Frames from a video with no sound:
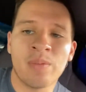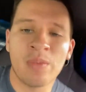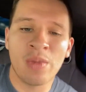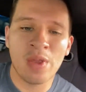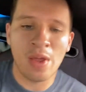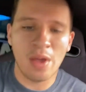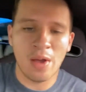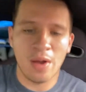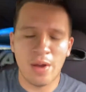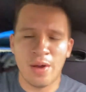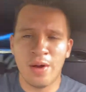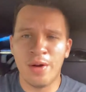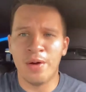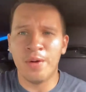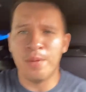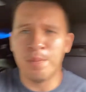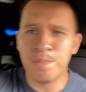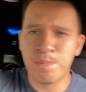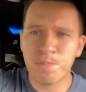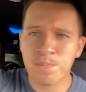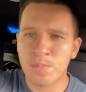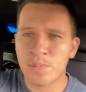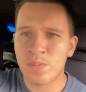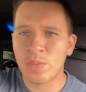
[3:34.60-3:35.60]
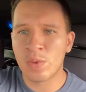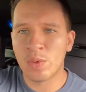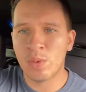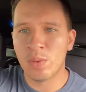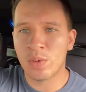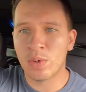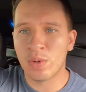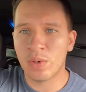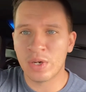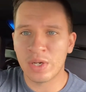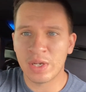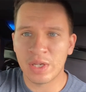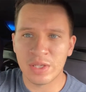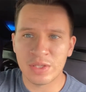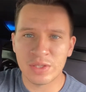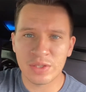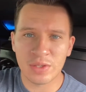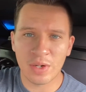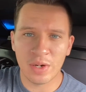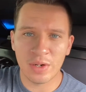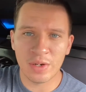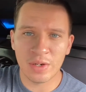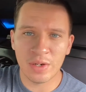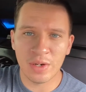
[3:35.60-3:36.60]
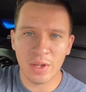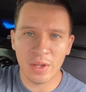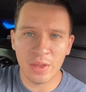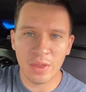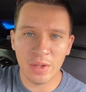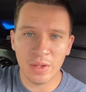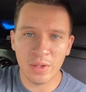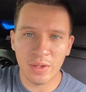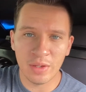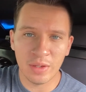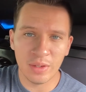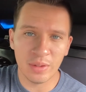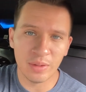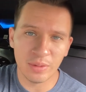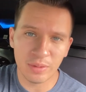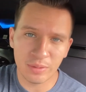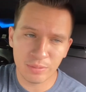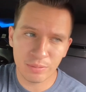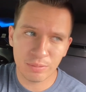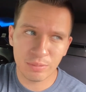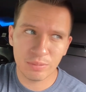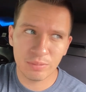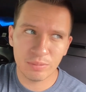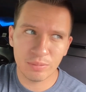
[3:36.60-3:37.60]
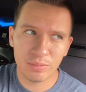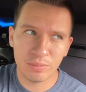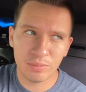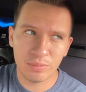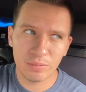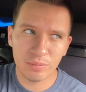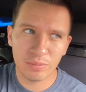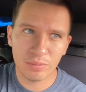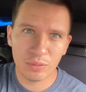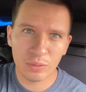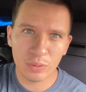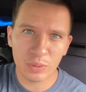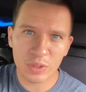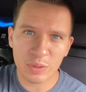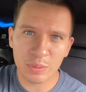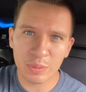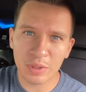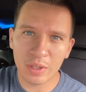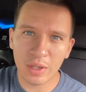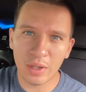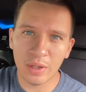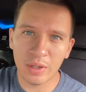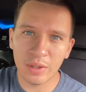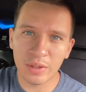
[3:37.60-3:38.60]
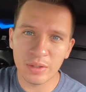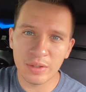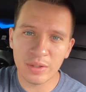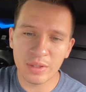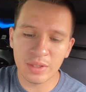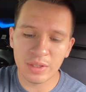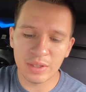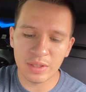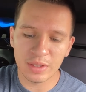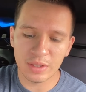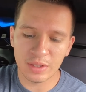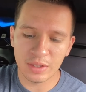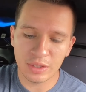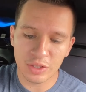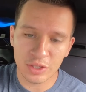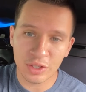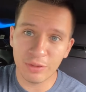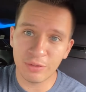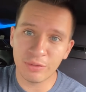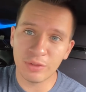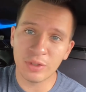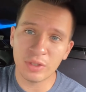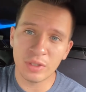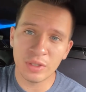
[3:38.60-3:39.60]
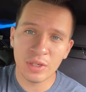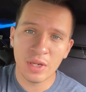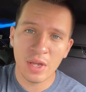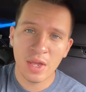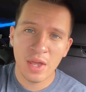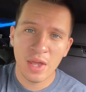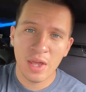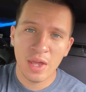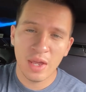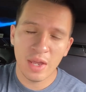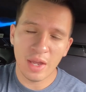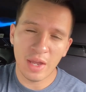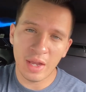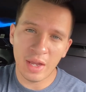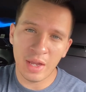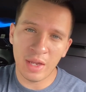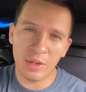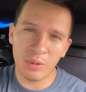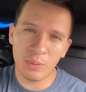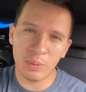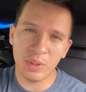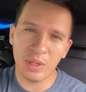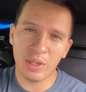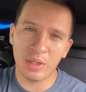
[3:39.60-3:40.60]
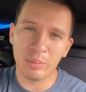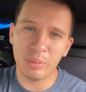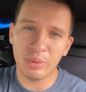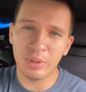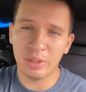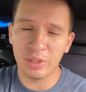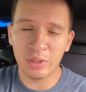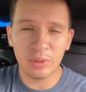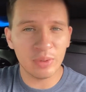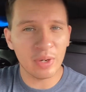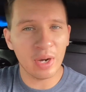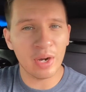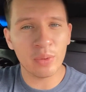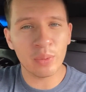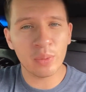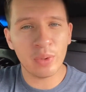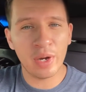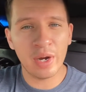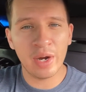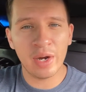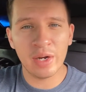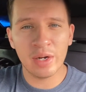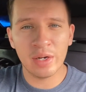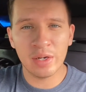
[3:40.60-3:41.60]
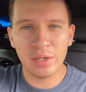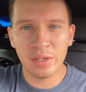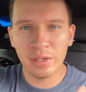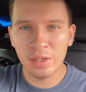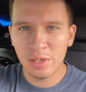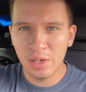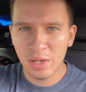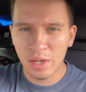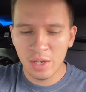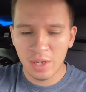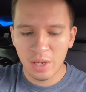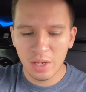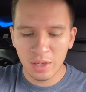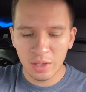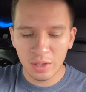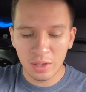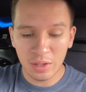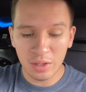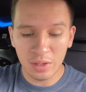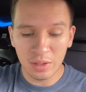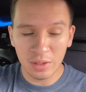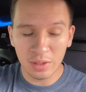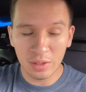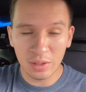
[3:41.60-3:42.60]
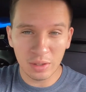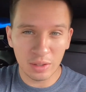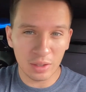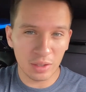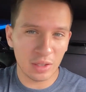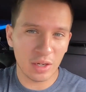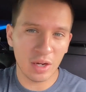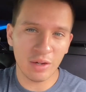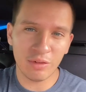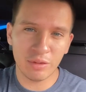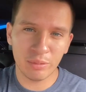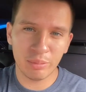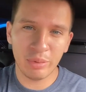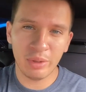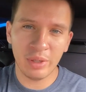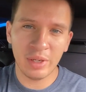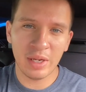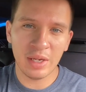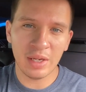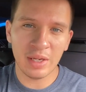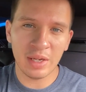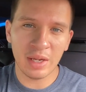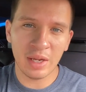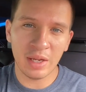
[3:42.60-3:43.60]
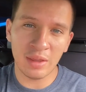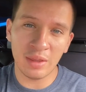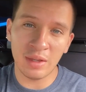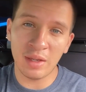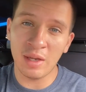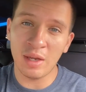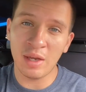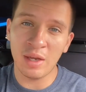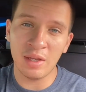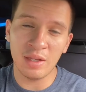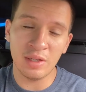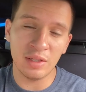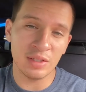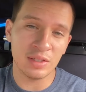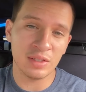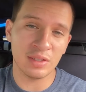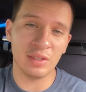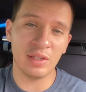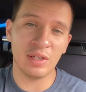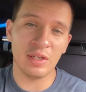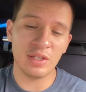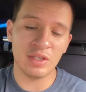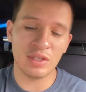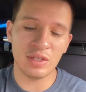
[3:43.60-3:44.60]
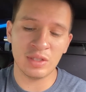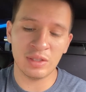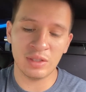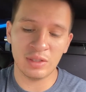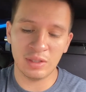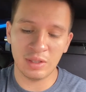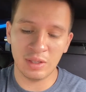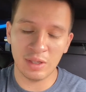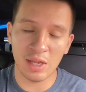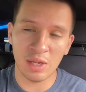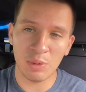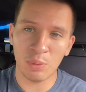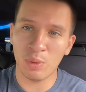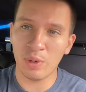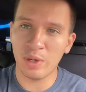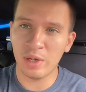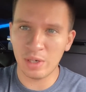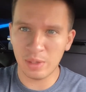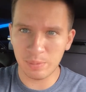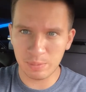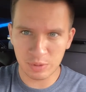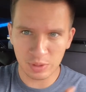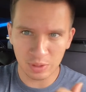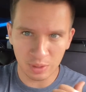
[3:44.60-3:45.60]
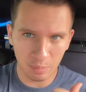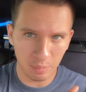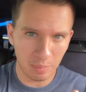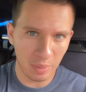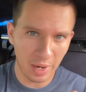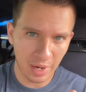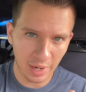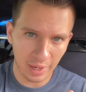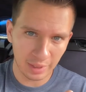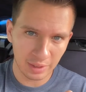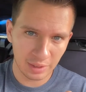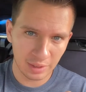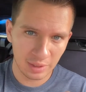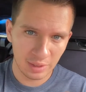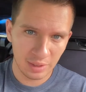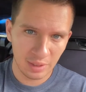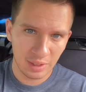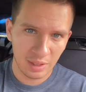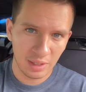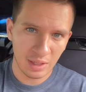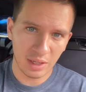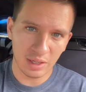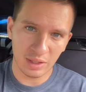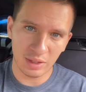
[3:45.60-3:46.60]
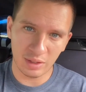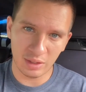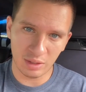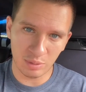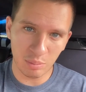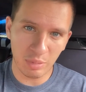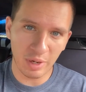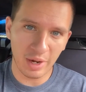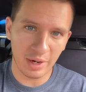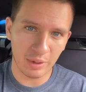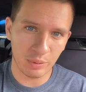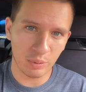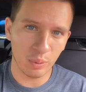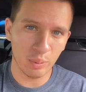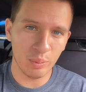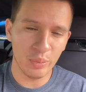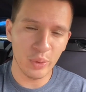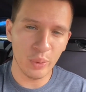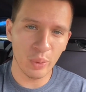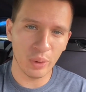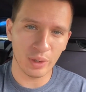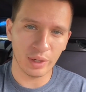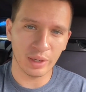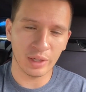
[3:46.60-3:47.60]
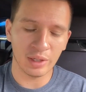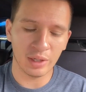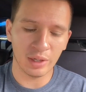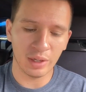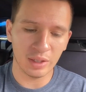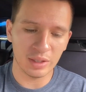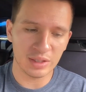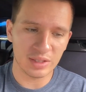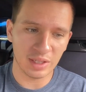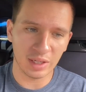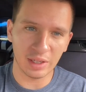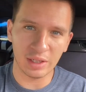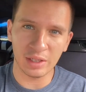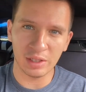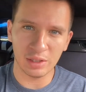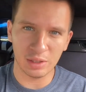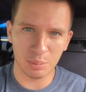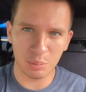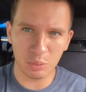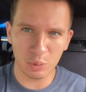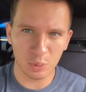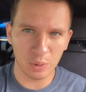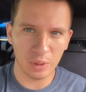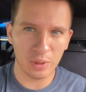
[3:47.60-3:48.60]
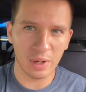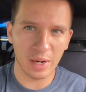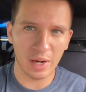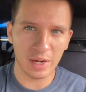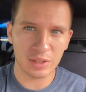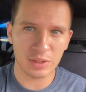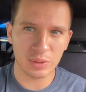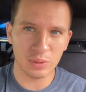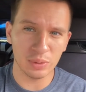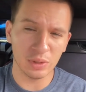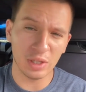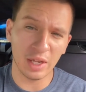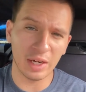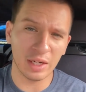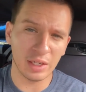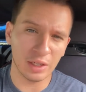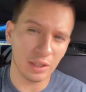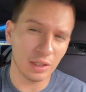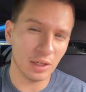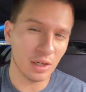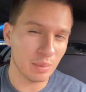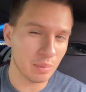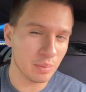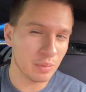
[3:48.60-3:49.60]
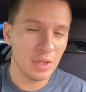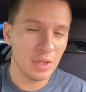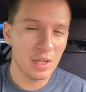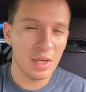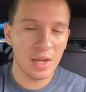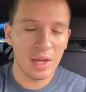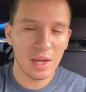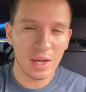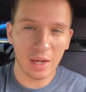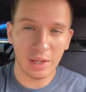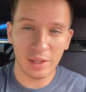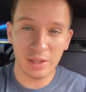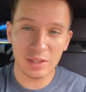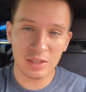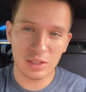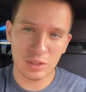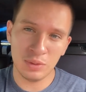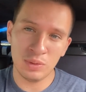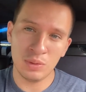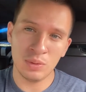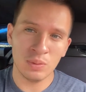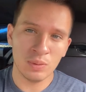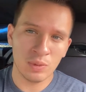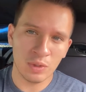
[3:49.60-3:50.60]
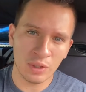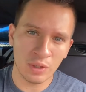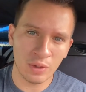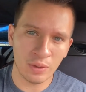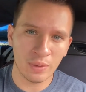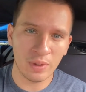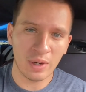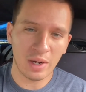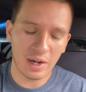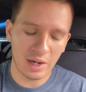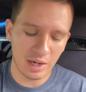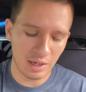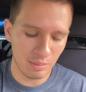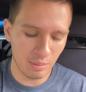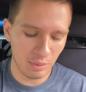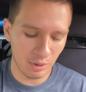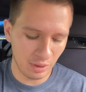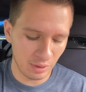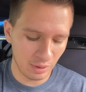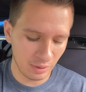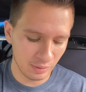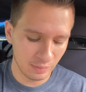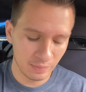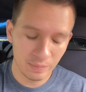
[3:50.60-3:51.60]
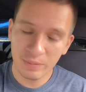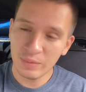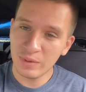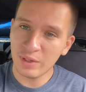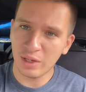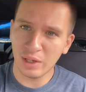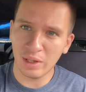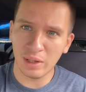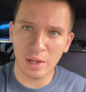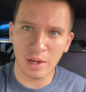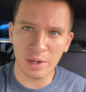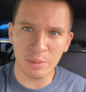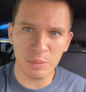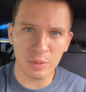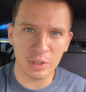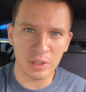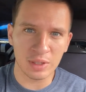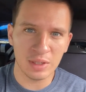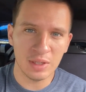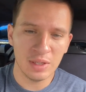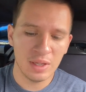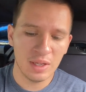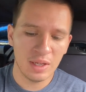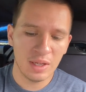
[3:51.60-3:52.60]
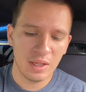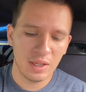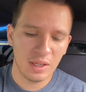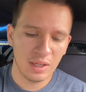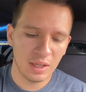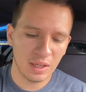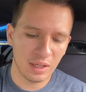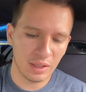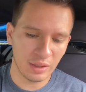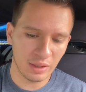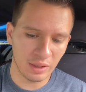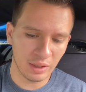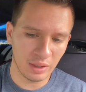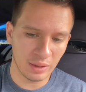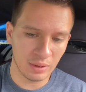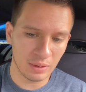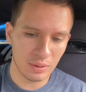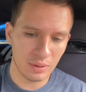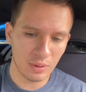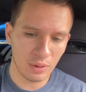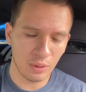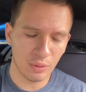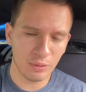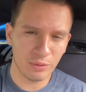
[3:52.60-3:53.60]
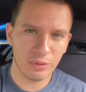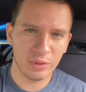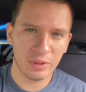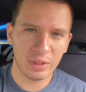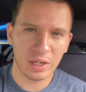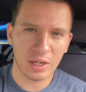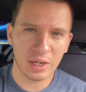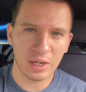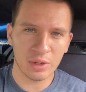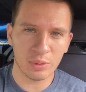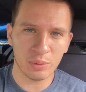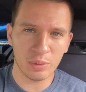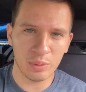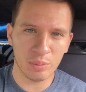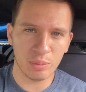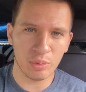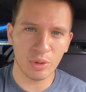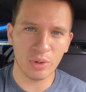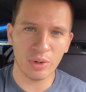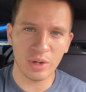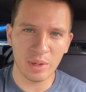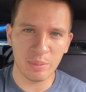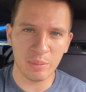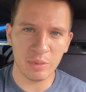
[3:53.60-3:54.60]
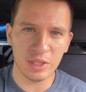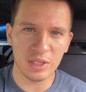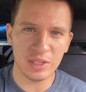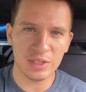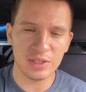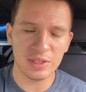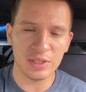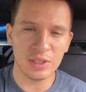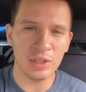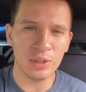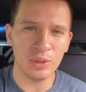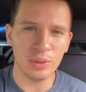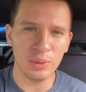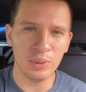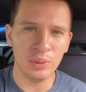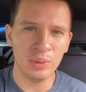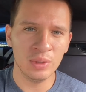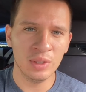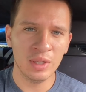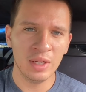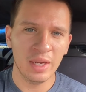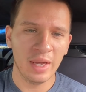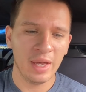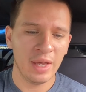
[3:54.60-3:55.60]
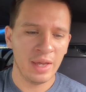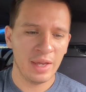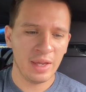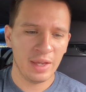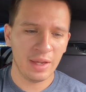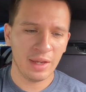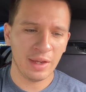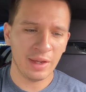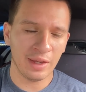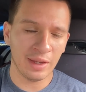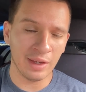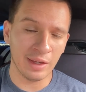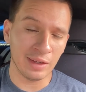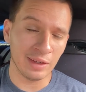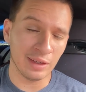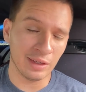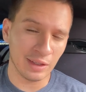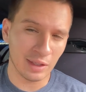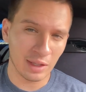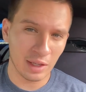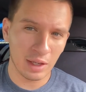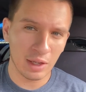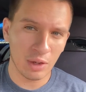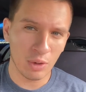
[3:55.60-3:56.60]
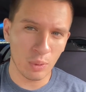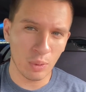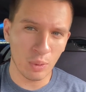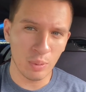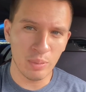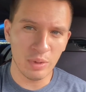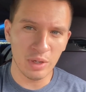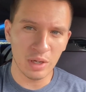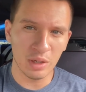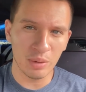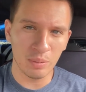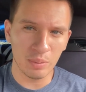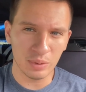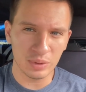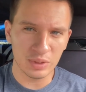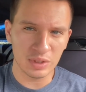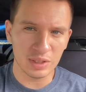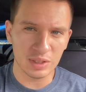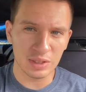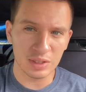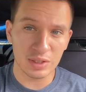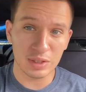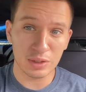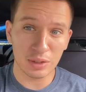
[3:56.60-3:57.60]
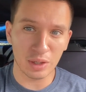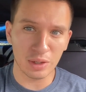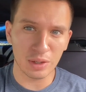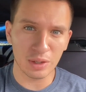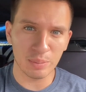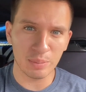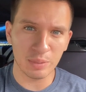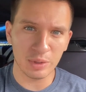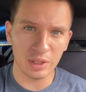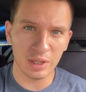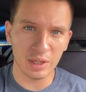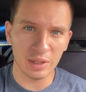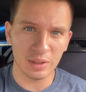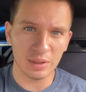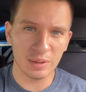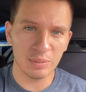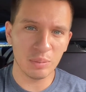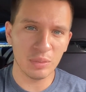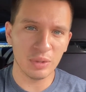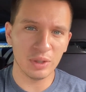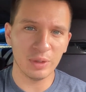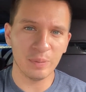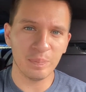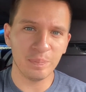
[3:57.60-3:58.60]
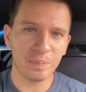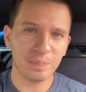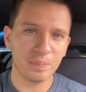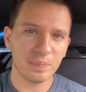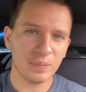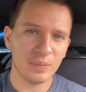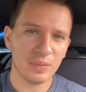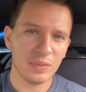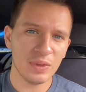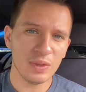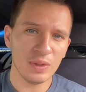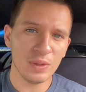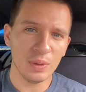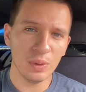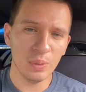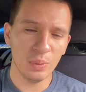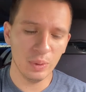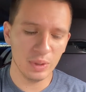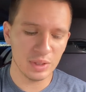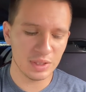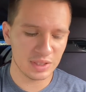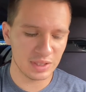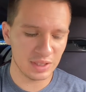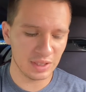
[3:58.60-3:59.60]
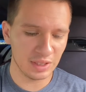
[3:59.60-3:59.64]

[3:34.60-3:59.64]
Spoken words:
We'll go ahead and get started on the, whatchamacallit, the shifter. And we gotta put the ground wire, the cover plate, and then insulation, and then we'll head up to the back, and then the back will be working on tightening up the rear axle and lining it up, at least to, you know, eyeball alignment. And then hopefully I got to reprogram the ECU and it will be able to start up again, but we'll see.